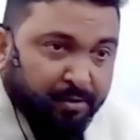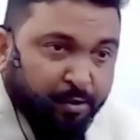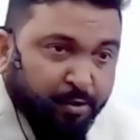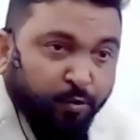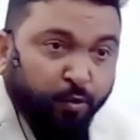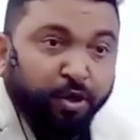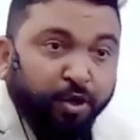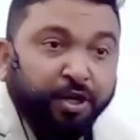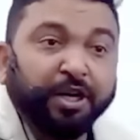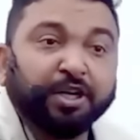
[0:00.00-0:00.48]

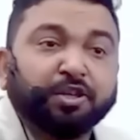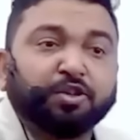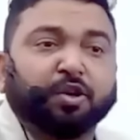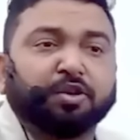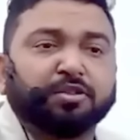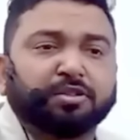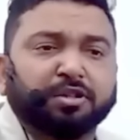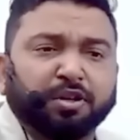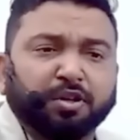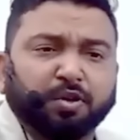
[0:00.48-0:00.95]
So what did
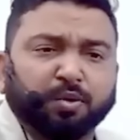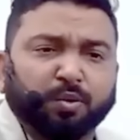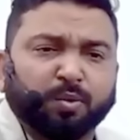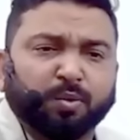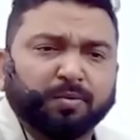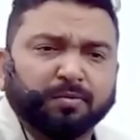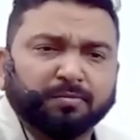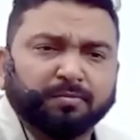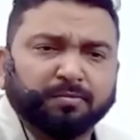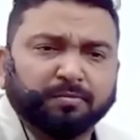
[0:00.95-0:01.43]
Chaucer
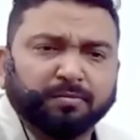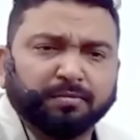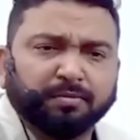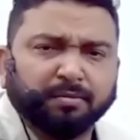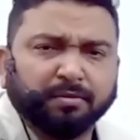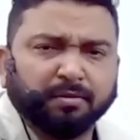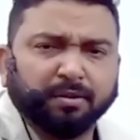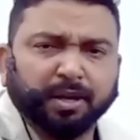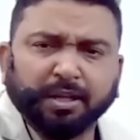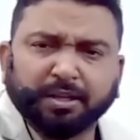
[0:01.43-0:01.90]
do?
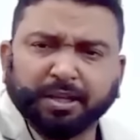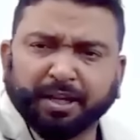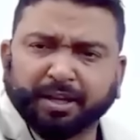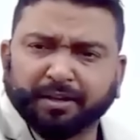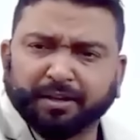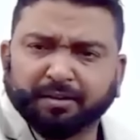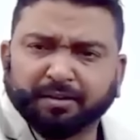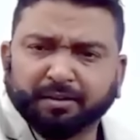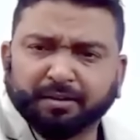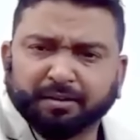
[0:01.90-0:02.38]

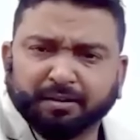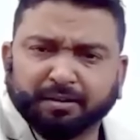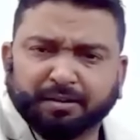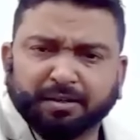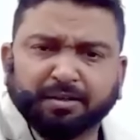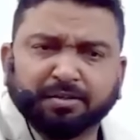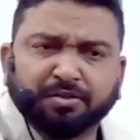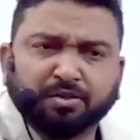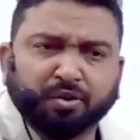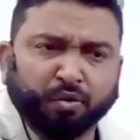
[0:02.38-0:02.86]
Nothing.
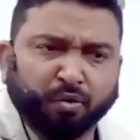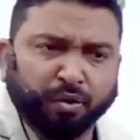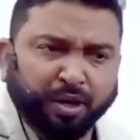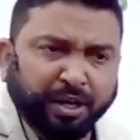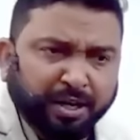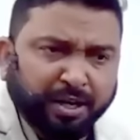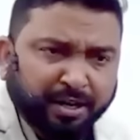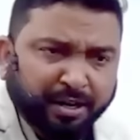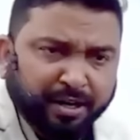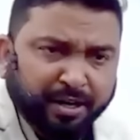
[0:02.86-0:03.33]
Just
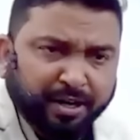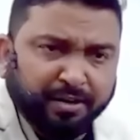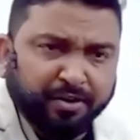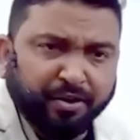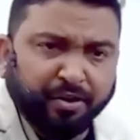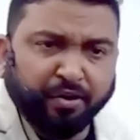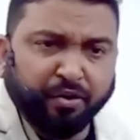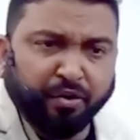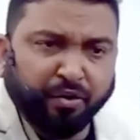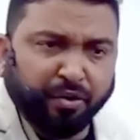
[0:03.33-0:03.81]

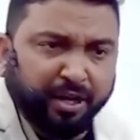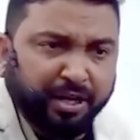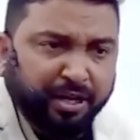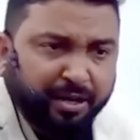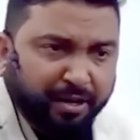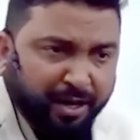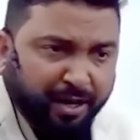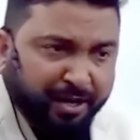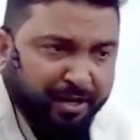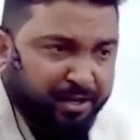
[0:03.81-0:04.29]
recreated,
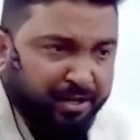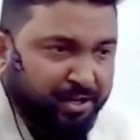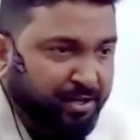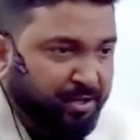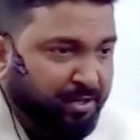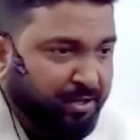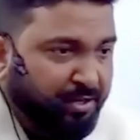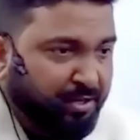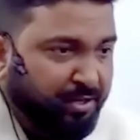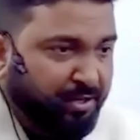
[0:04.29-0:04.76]

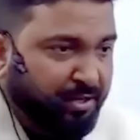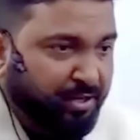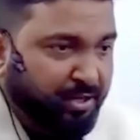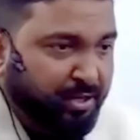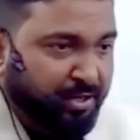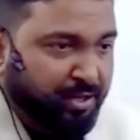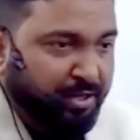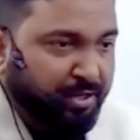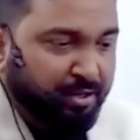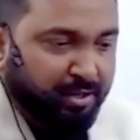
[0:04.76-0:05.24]
rewrite
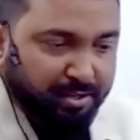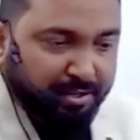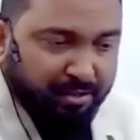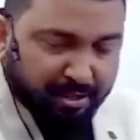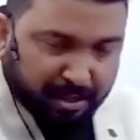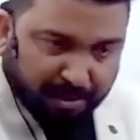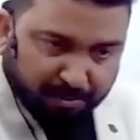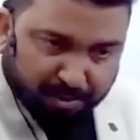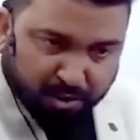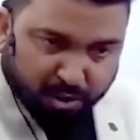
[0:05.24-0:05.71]
the
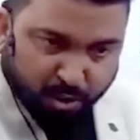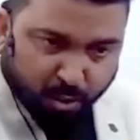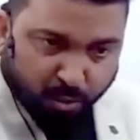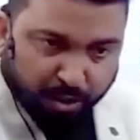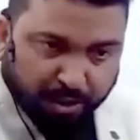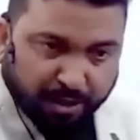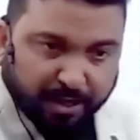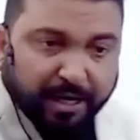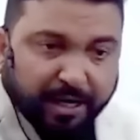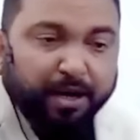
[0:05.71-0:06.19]
same
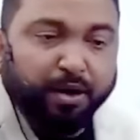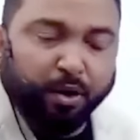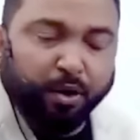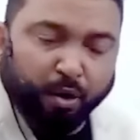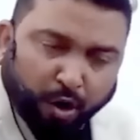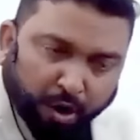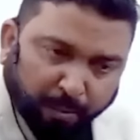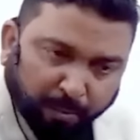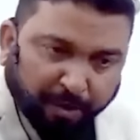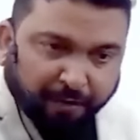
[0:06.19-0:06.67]
story
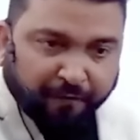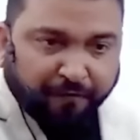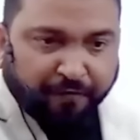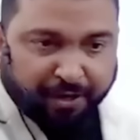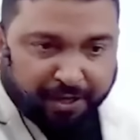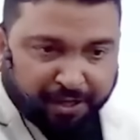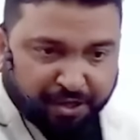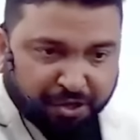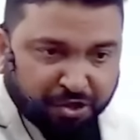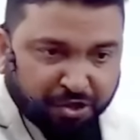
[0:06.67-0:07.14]
in Norman
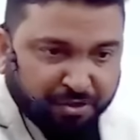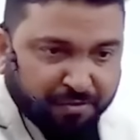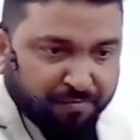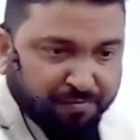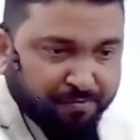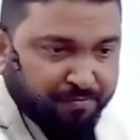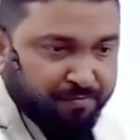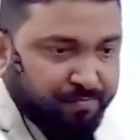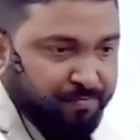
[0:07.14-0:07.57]
French.